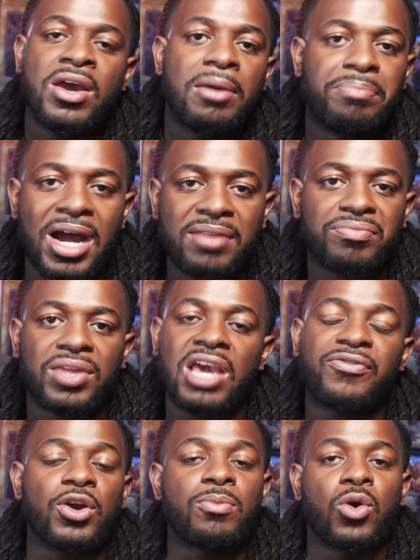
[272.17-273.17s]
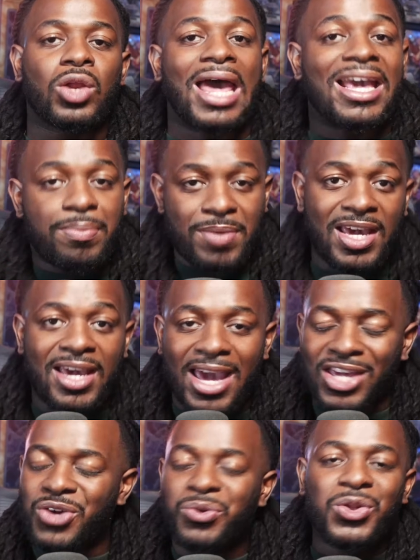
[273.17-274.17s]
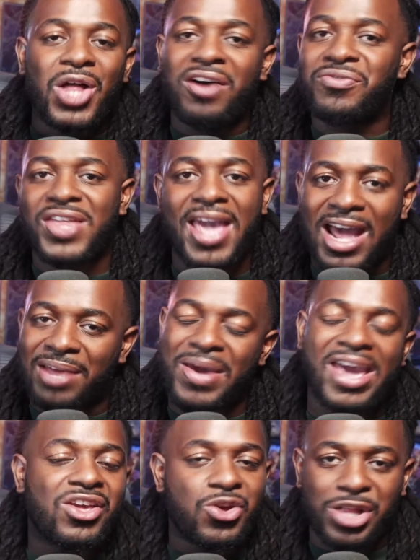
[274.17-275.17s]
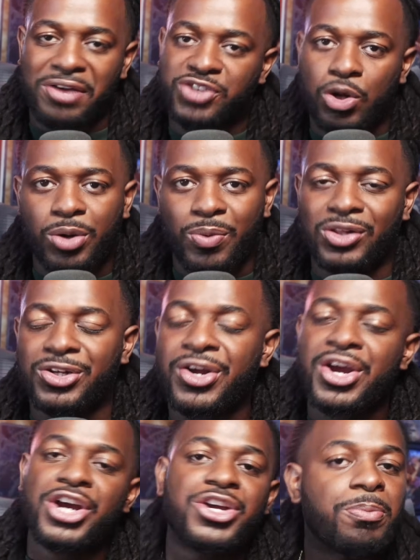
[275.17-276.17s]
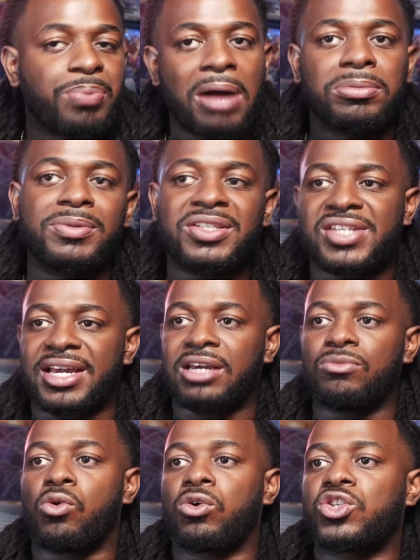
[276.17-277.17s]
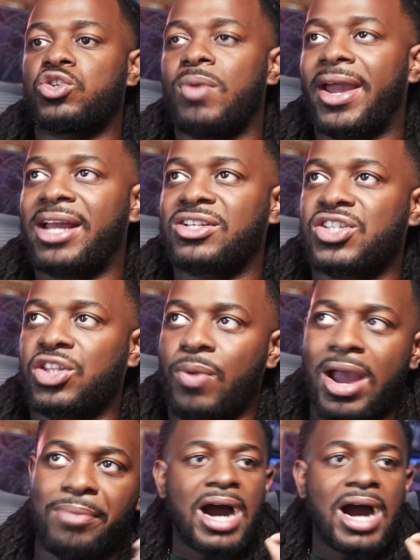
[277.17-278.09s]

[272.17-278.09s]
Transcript: But if you're more like me and you love the anime and you love Joey Riller, you're probably sticking more to a hands to the ground.